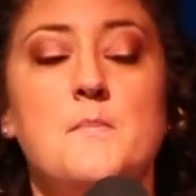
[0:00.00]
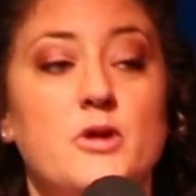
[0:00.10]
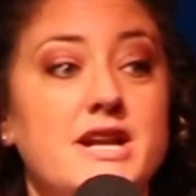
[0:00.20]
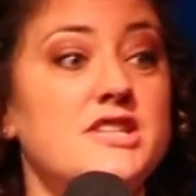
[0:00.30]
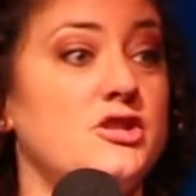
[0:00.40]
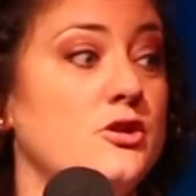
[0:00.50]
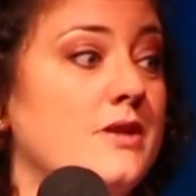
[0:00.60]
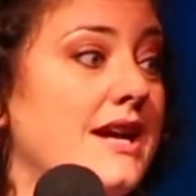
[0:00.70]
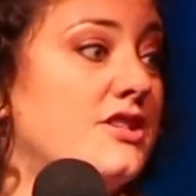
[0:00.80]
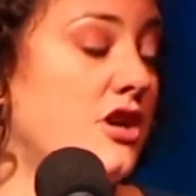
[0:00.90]
Pretty
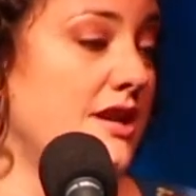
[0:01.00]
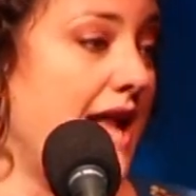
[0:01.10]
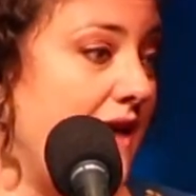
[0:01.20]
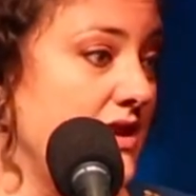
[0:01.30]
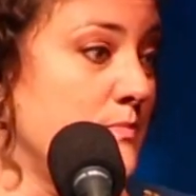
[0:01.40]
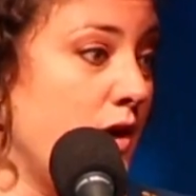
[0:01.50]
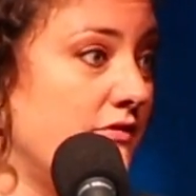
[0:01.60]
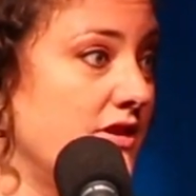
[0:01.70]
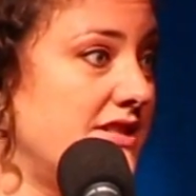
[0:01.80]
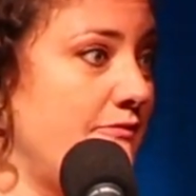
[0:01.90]
soon, I started having
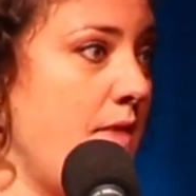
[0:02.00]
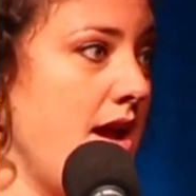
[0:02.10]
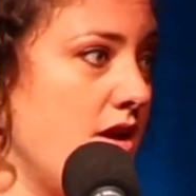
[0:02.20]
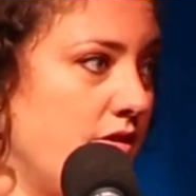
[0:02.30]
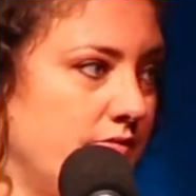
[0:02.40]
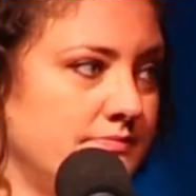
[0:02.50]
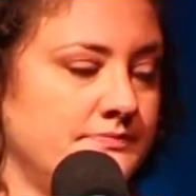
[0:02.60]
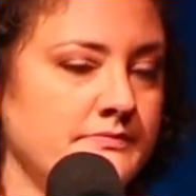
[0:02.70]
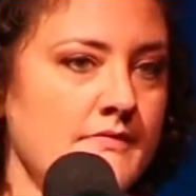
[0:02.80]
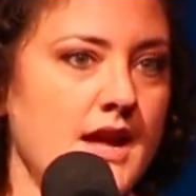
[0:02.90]
boyfriends of my own,
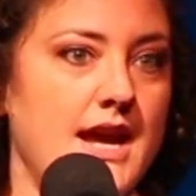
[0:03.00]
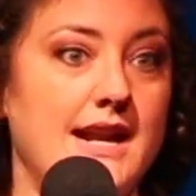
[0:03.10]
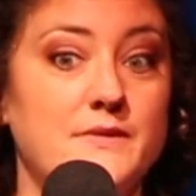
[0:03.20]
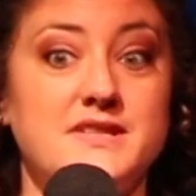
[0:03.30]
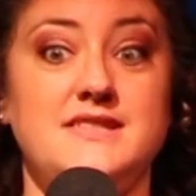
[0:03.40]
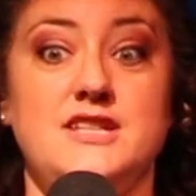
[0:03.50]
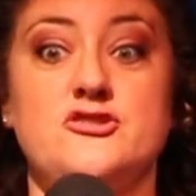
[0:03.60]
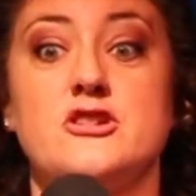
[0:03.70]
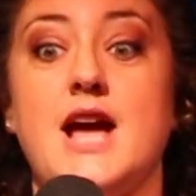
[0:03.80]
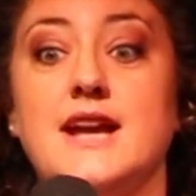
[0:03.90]
and I was a
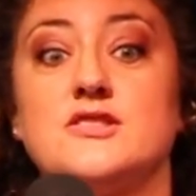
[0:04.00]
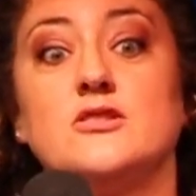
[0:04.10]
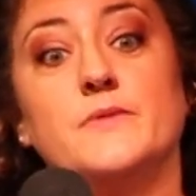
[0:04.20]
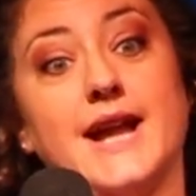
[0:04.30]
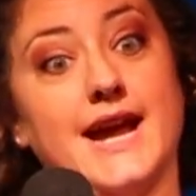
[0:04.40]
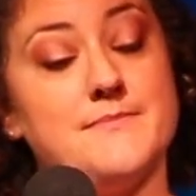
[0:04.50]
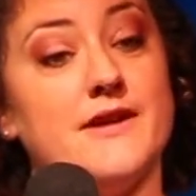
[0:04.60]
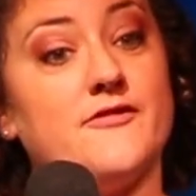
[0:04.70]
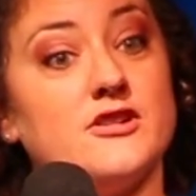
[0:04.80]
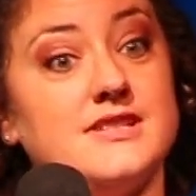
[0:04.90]
senior in high school when I had
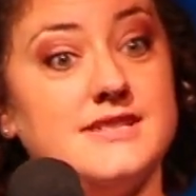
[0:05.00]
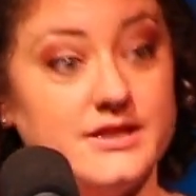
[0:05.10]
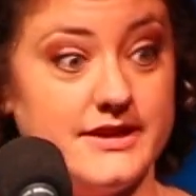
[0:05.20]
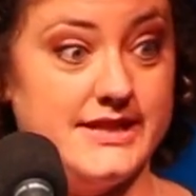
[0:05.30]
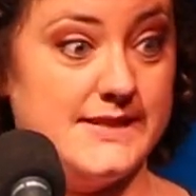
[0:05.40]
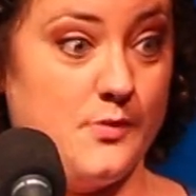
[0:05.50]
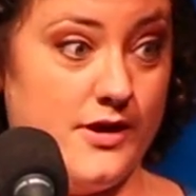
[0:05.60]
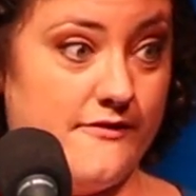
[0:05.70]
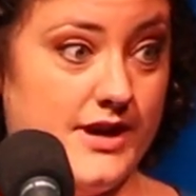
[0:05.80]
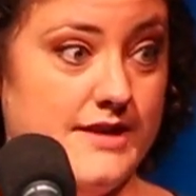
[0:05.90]
my first serious
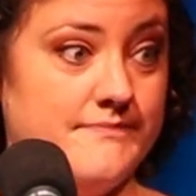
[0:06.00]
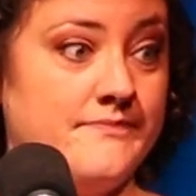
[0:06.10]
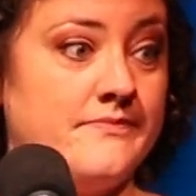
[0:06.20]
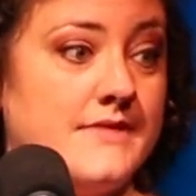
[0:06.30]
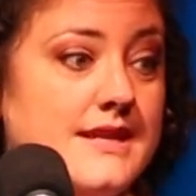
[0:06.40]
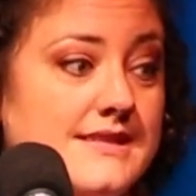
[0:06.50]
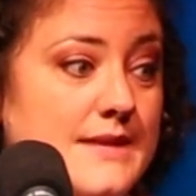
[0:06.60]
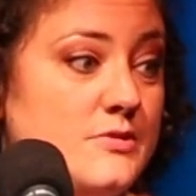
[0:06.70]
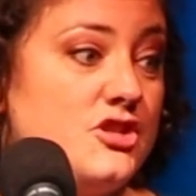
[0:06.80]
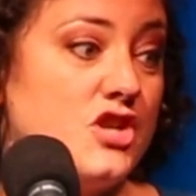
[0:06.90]
boyfriend. His
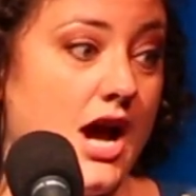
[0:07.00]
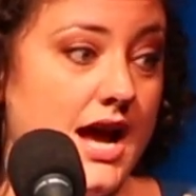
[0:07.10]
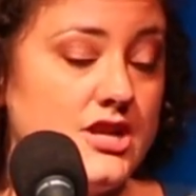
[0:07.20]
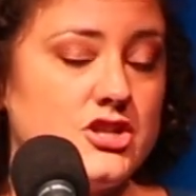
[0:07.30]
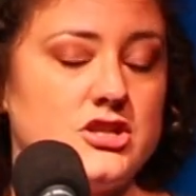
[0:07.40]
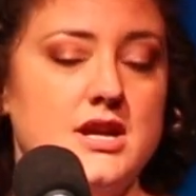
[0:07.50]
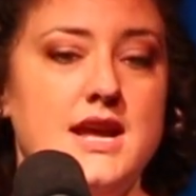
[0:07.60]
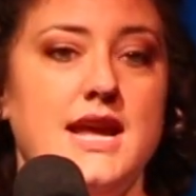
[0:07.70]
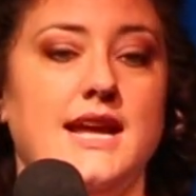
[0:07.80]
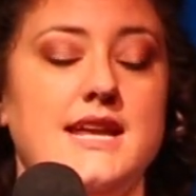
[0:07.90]
name was Josh,
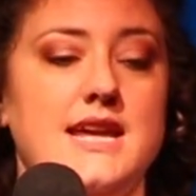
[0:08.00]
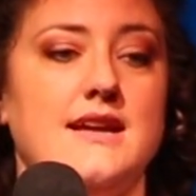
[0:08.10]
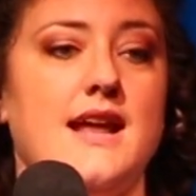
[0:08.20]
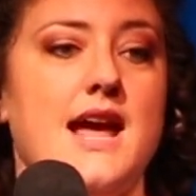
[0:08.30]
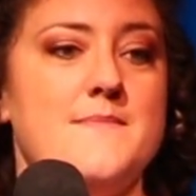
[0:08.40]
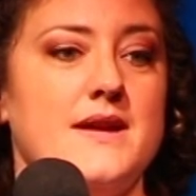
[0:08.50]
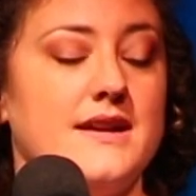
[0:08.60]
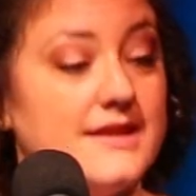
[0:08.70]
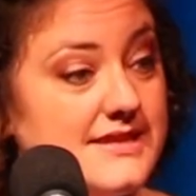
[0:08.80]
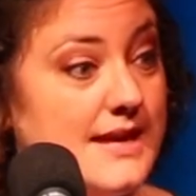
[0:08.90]
and he and I met
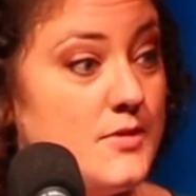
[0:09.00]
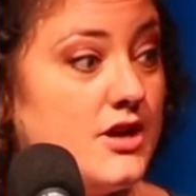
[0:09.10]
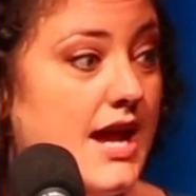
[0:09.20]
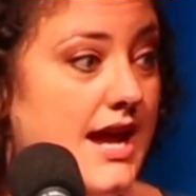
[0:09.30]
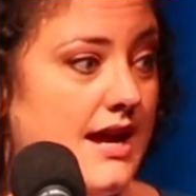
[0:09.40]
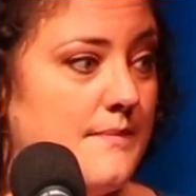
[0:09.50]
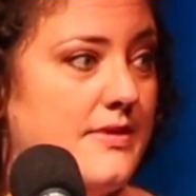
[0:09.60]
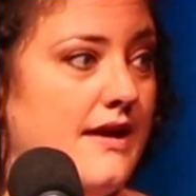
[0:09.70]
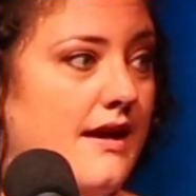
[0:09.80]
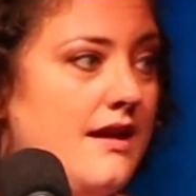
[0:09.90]
at a summer
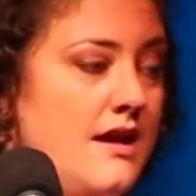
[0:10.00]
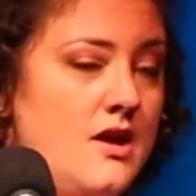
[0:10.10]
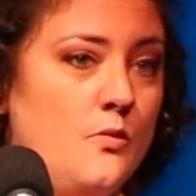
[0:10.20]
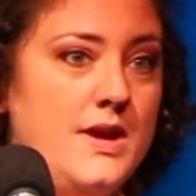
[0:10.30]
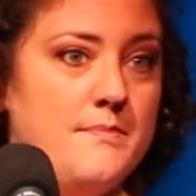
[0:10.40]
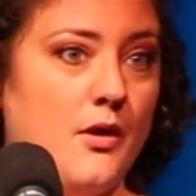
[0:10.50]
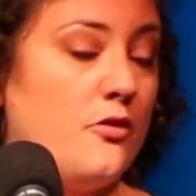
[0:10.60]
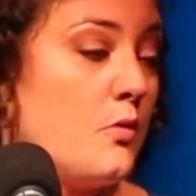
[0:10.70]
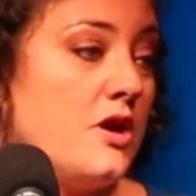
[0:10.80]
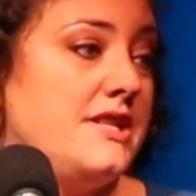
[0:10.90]
camp that we
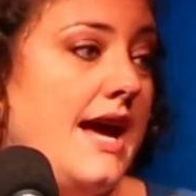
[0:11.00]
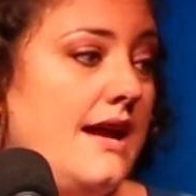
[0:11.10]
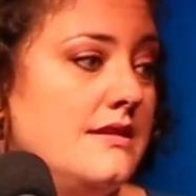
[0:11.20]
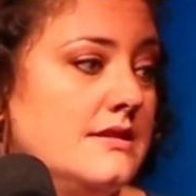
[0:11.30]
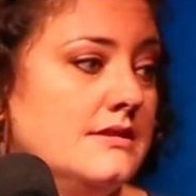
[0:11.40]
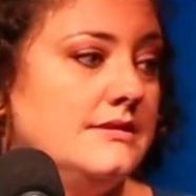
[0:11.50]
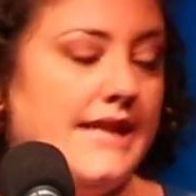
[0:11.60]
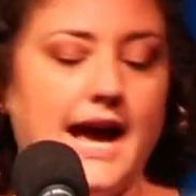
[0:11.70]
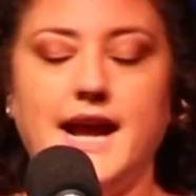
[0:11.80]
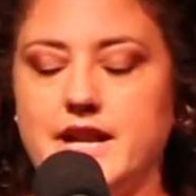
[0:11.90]
both worked at.
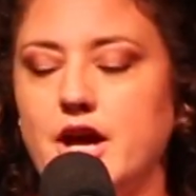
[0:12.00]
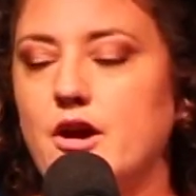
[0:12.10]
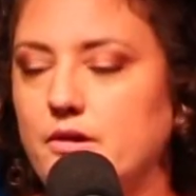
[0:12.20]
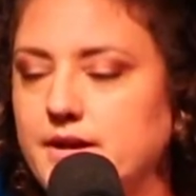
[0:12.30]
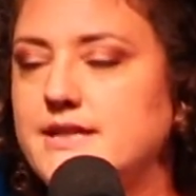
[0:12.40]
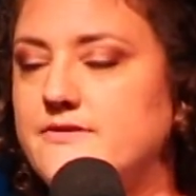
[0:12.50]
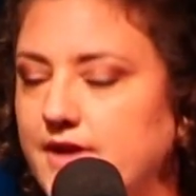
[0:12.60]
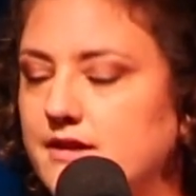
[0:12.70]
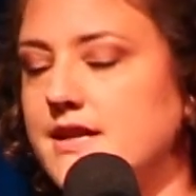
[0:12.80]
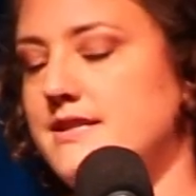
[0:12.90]
Yeah, I know, it's
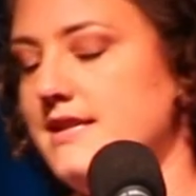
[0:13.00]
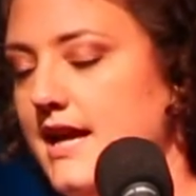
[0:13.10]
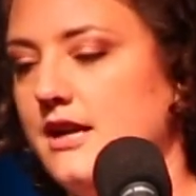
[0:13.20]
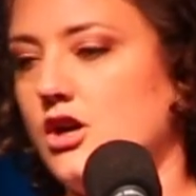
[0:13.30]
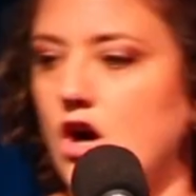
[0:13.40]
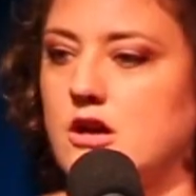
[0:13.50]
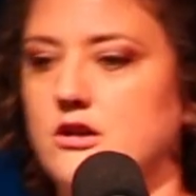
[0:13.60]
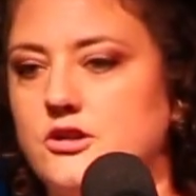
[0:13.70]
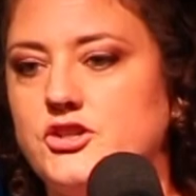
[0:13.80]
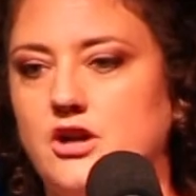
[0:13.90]
very Deanna
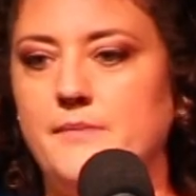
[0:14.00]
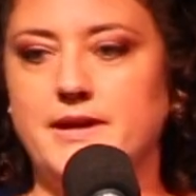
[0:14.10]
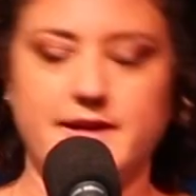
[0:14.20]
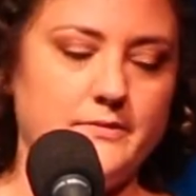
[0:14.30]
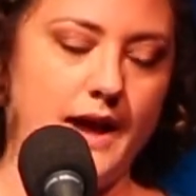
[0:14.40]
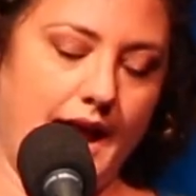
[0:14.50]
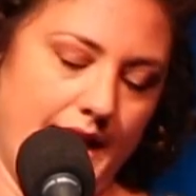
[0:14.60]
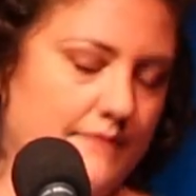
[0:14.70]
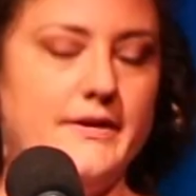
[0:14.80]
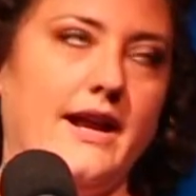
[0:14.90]
Carter, strawberry
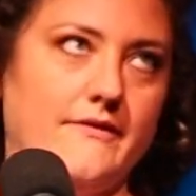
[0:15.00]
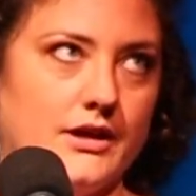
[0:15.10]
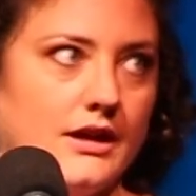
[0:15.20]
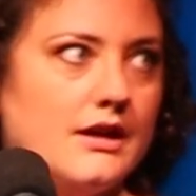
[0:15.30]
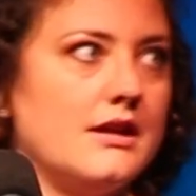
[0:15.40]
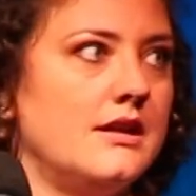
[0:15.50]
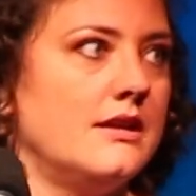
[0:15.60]
wine, whatever.